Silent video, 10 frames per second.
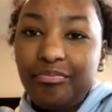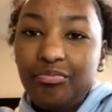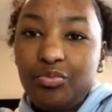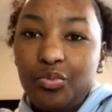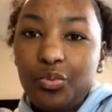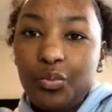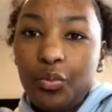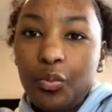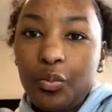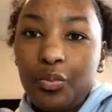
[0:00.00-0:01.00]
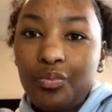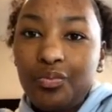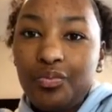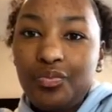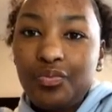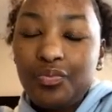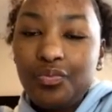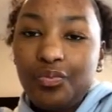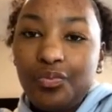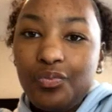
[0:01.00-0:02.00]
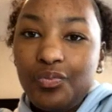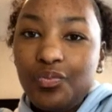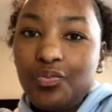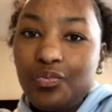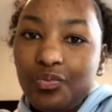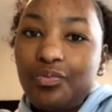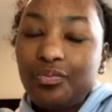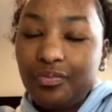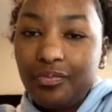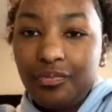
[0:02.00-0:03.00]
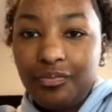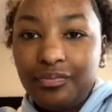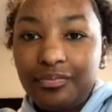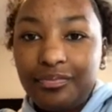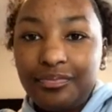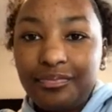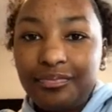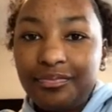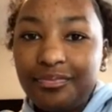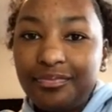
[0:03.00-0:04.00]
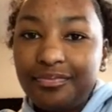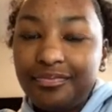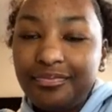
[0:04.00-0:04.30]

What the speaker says: This person isn't speaking.